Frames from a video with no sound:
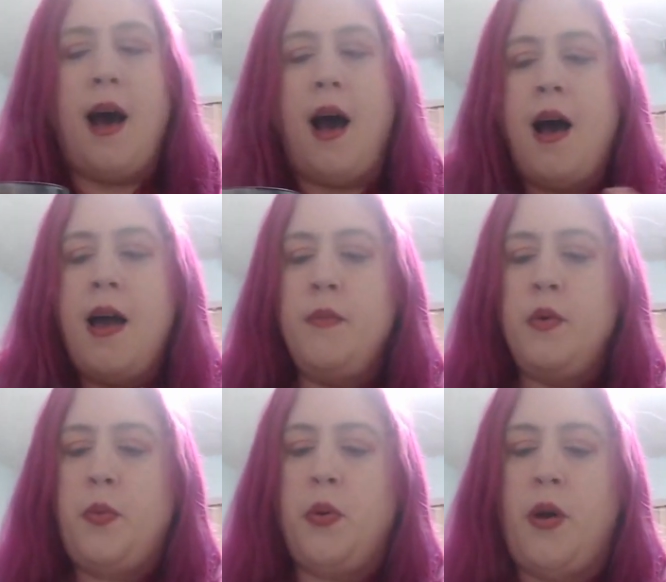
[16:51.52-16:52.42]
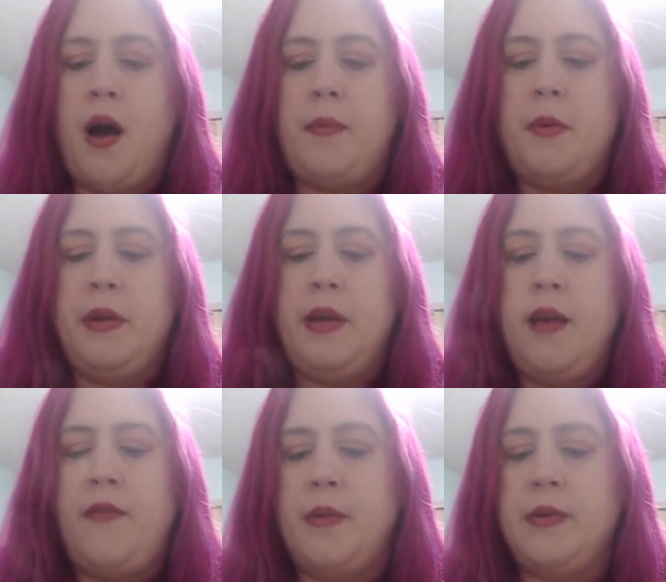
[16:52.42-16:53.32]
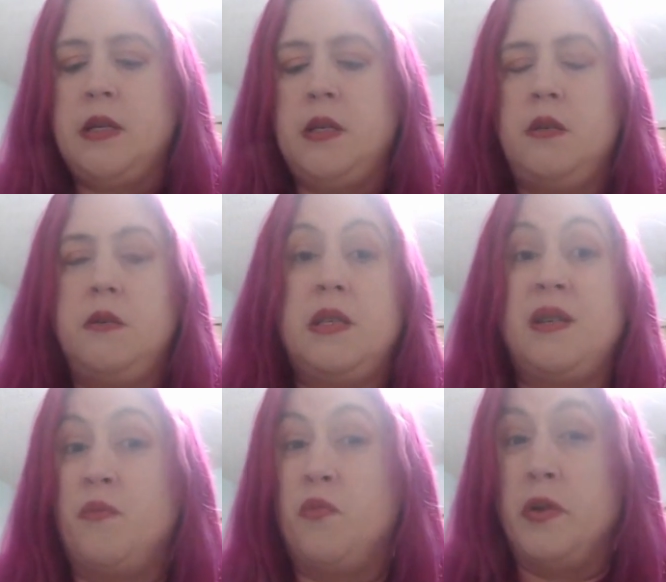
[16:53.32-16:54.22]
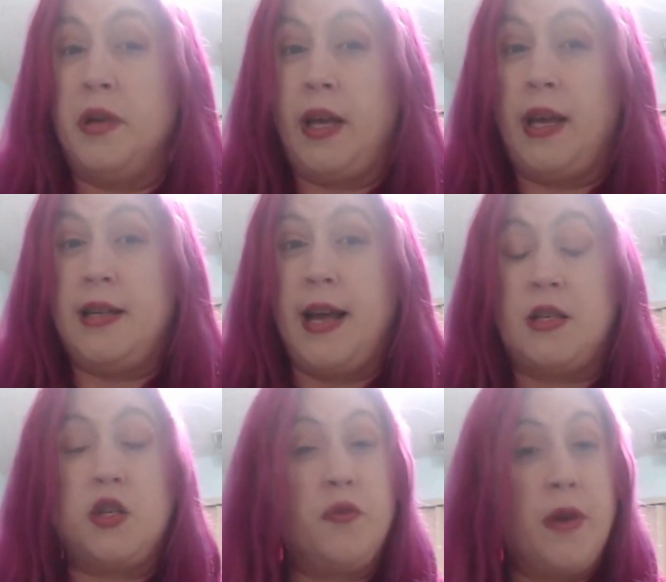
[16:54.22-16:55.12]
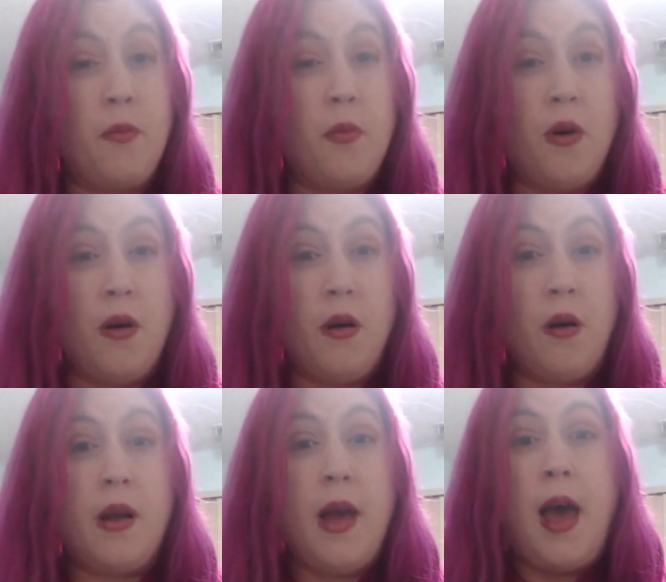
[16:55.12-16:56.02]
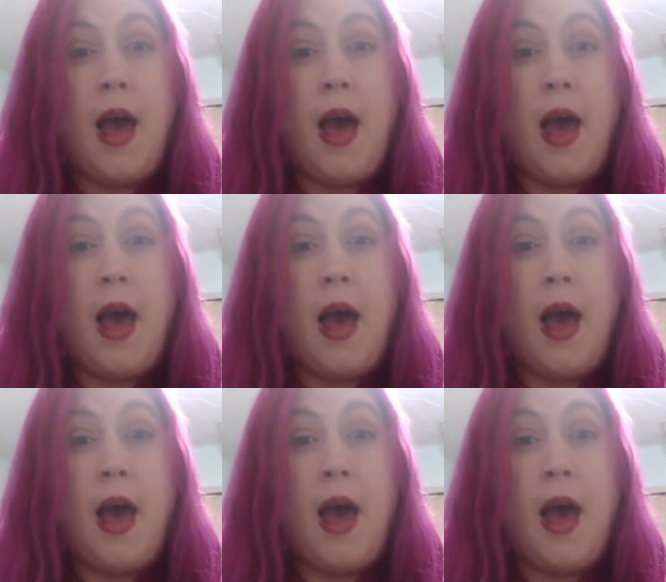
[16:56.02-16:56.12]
I would probably, if I was going to do some really intense dream work,